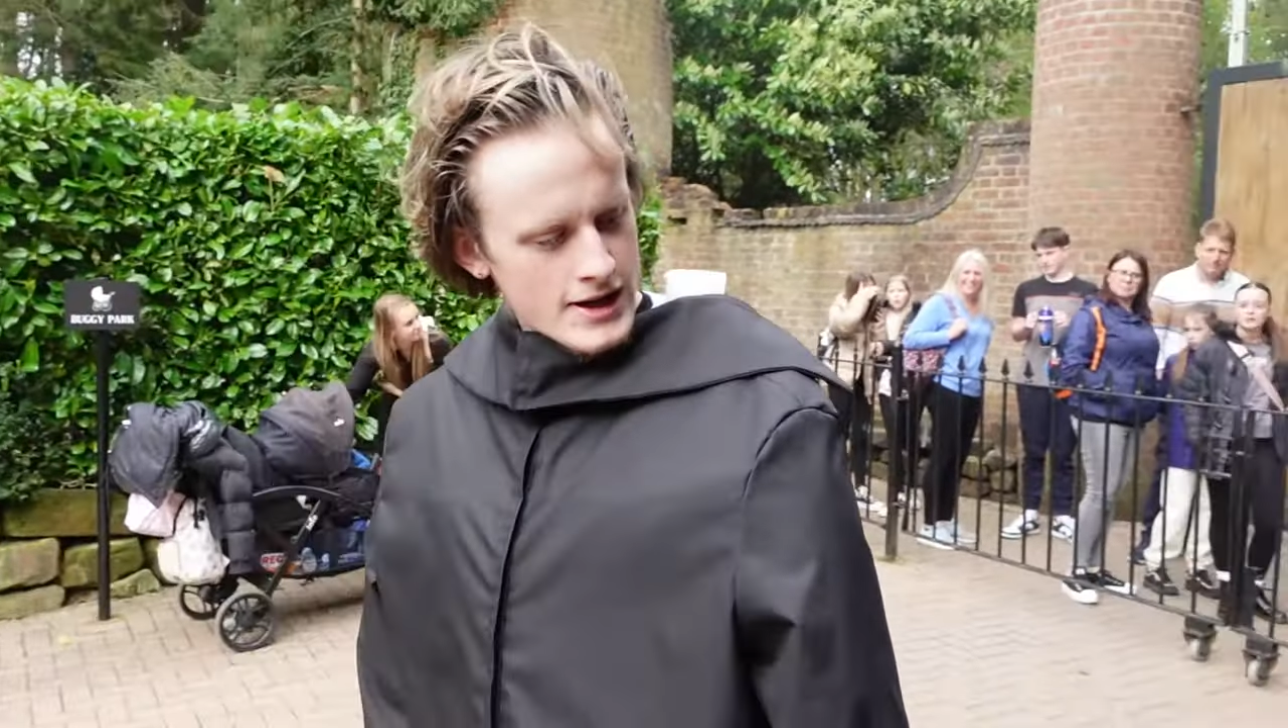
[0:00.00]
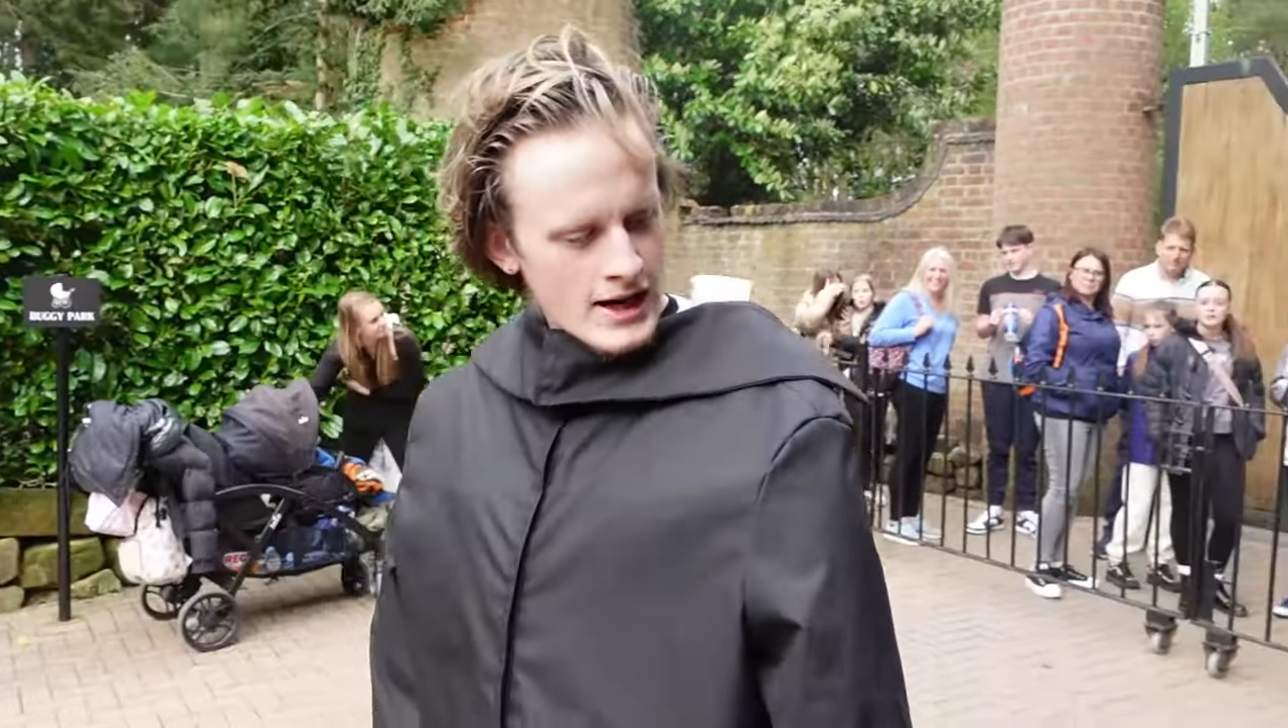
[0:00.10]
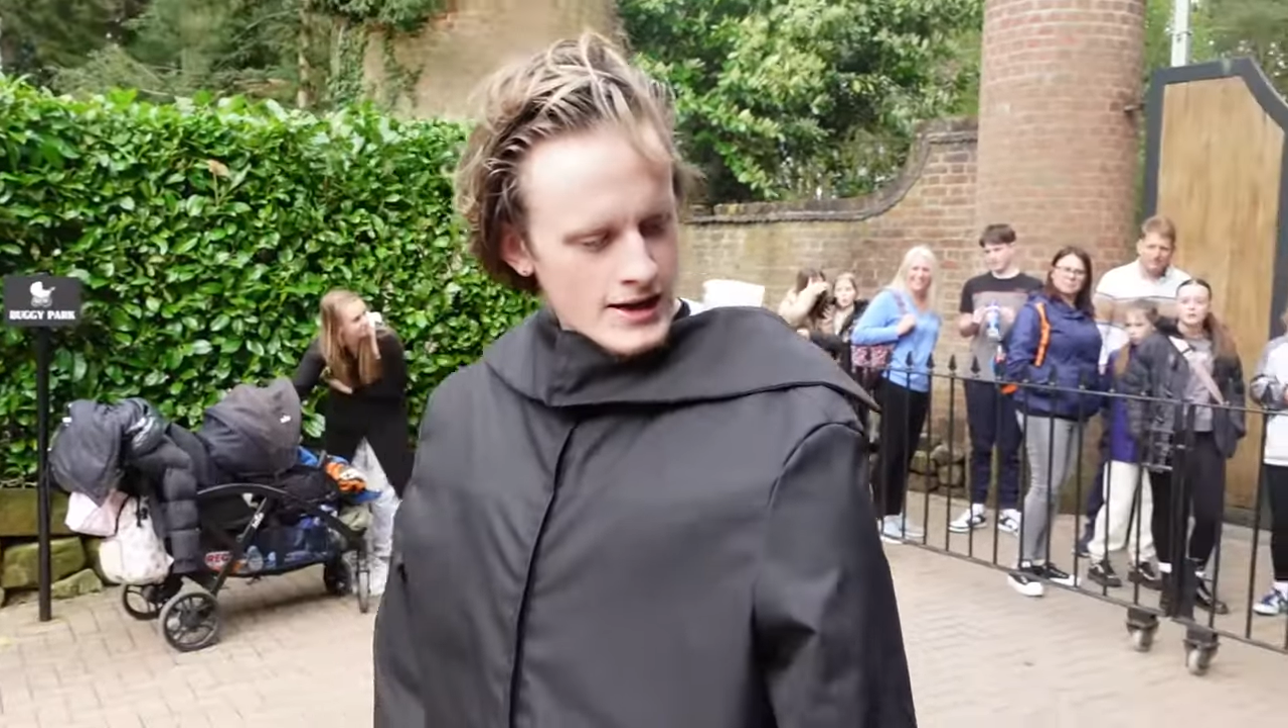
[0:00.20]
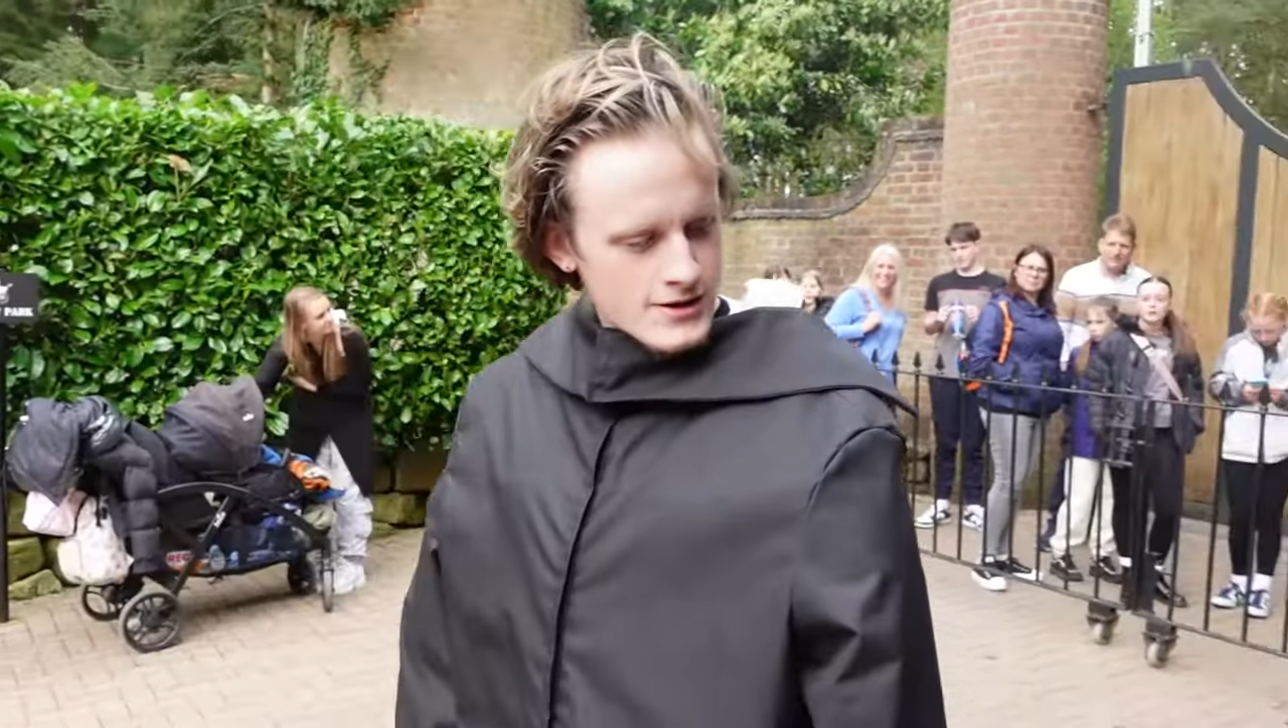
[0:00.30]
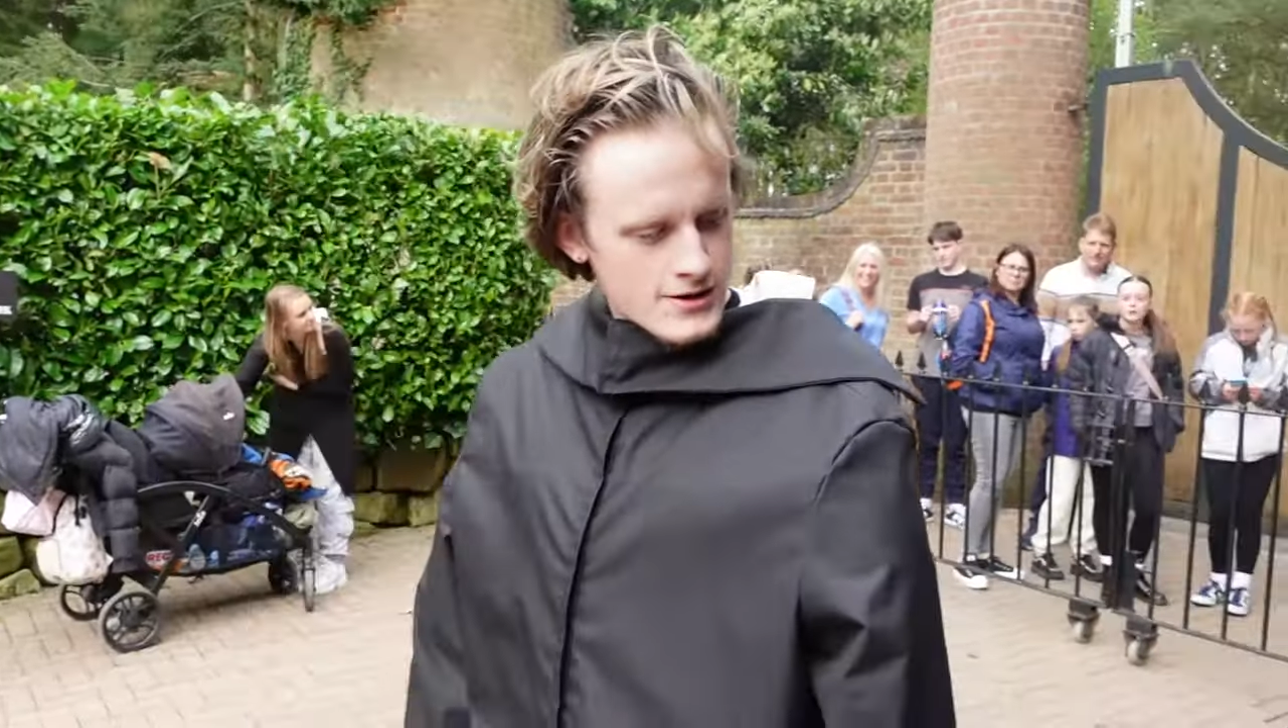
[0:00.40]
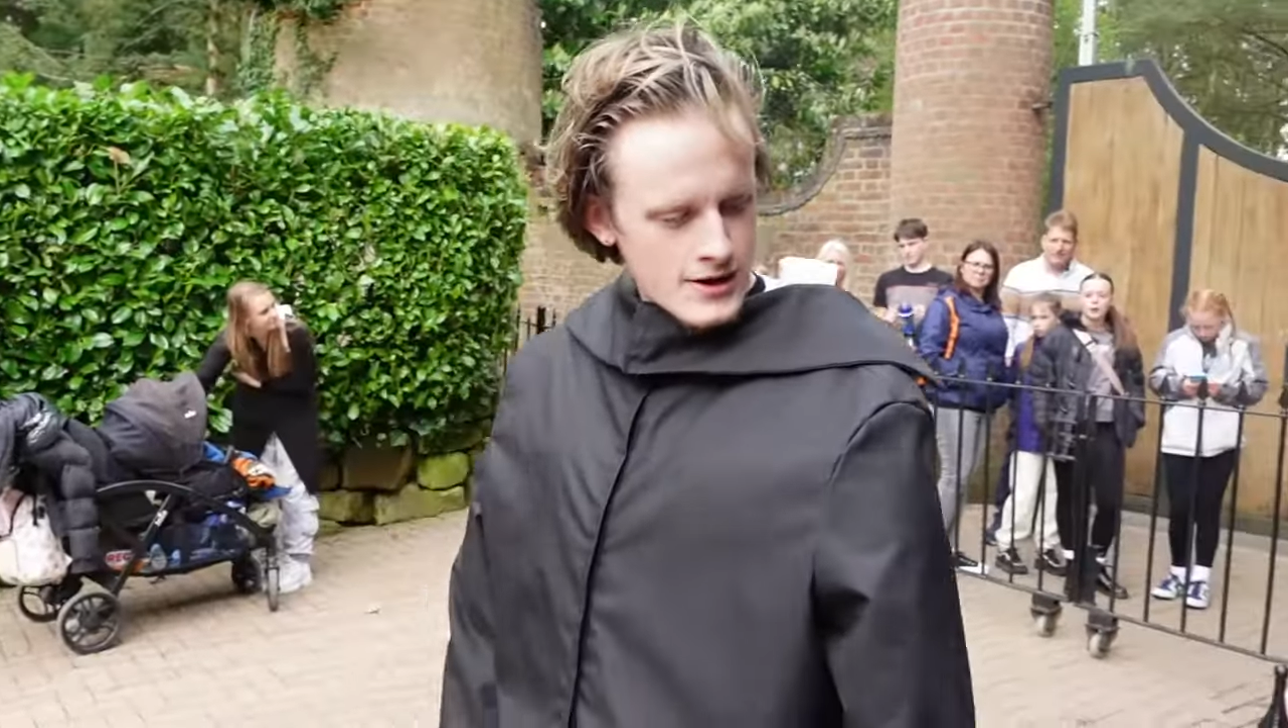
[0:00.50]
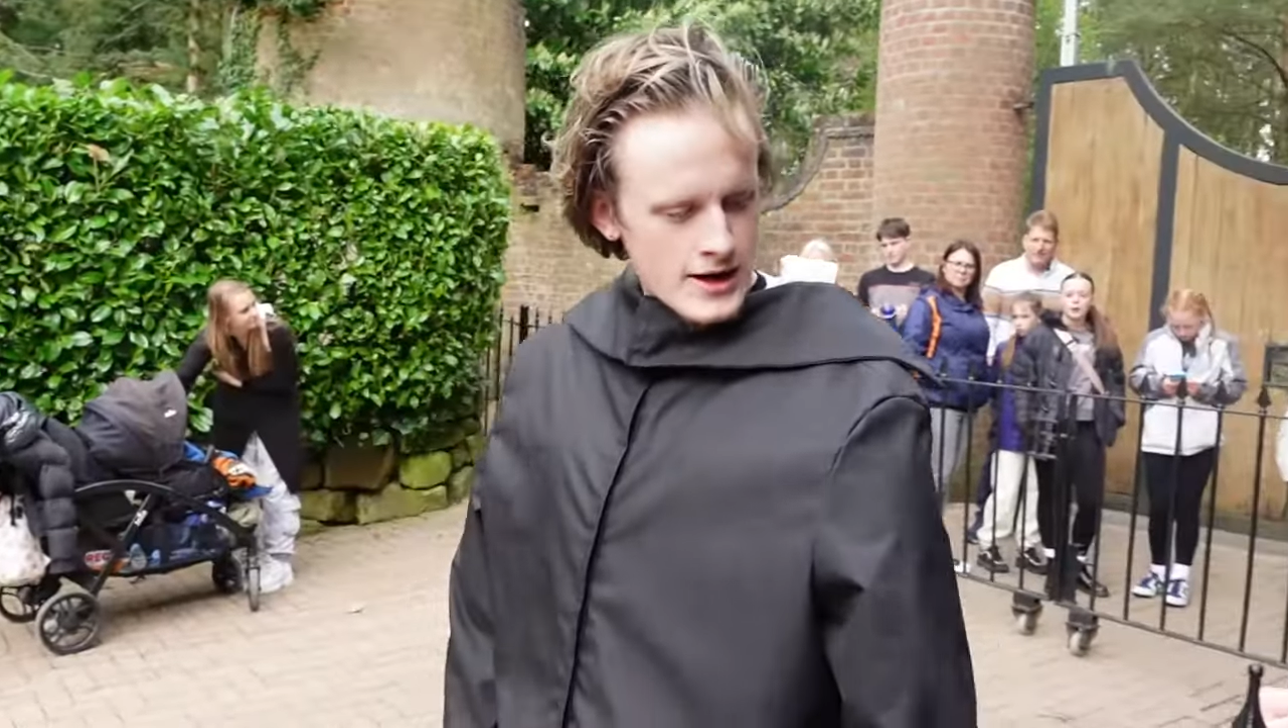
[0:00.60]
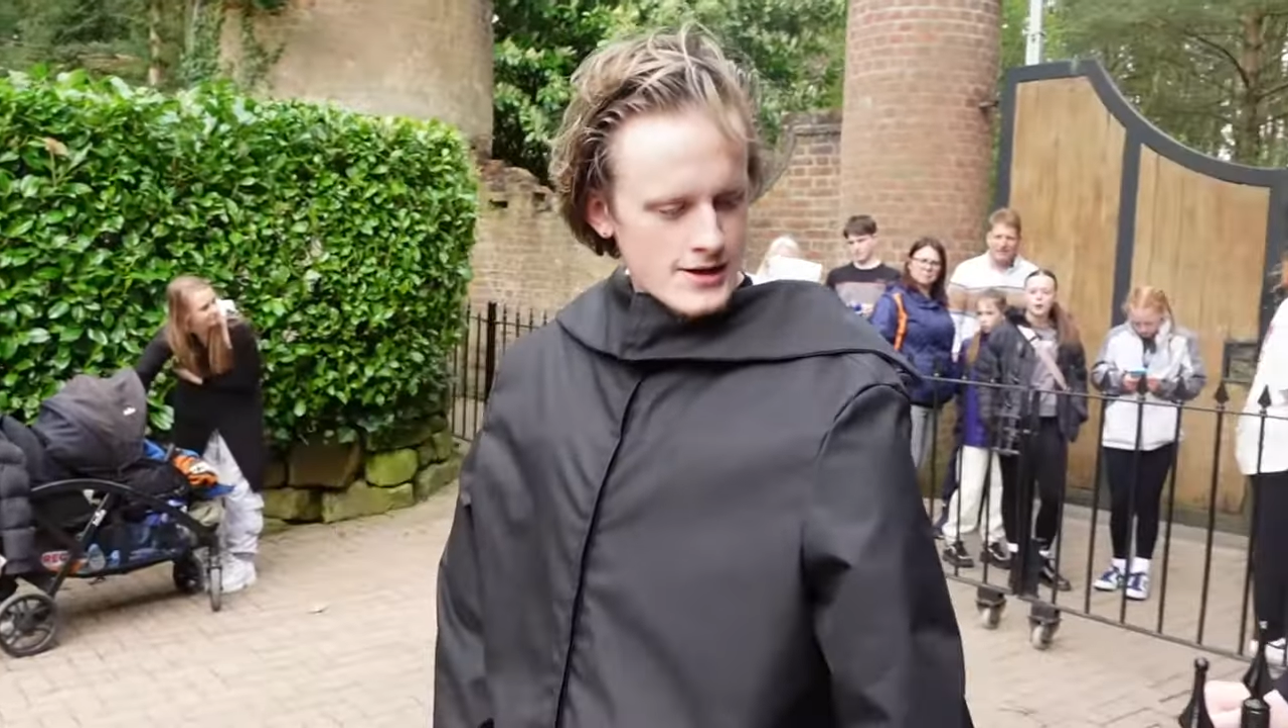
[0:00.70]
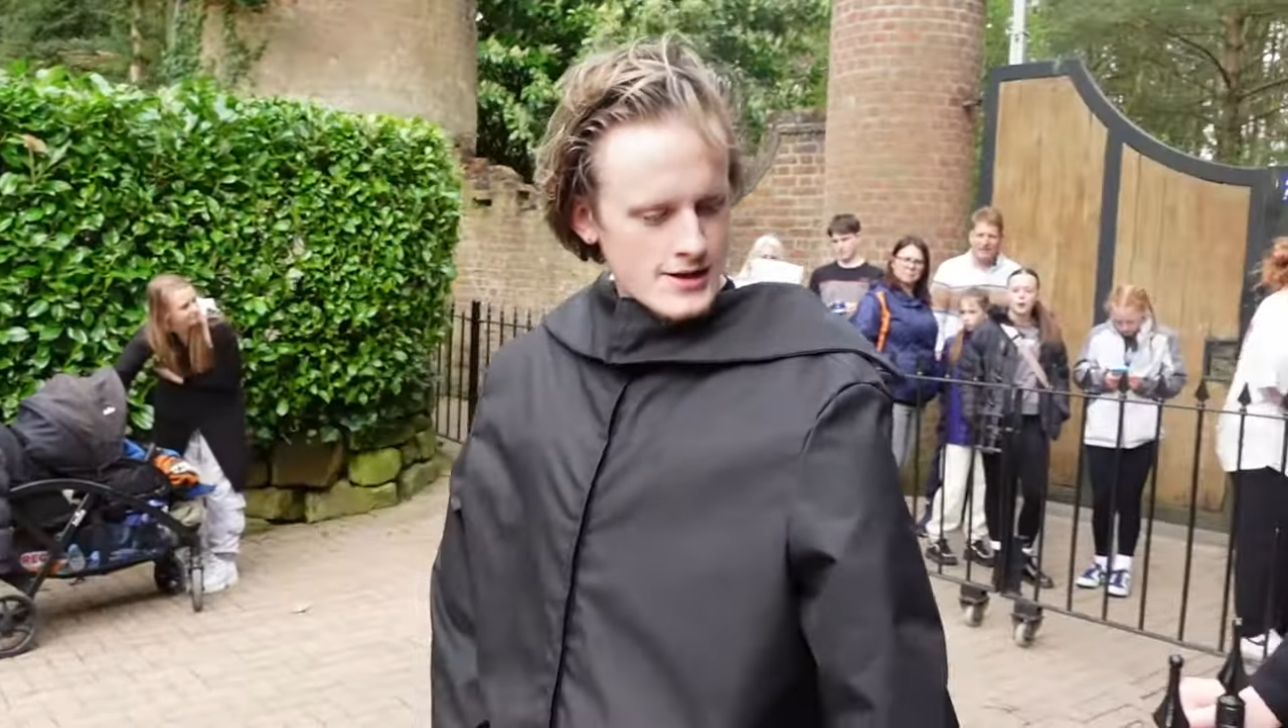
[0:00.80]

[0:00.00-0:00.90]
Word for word: like strange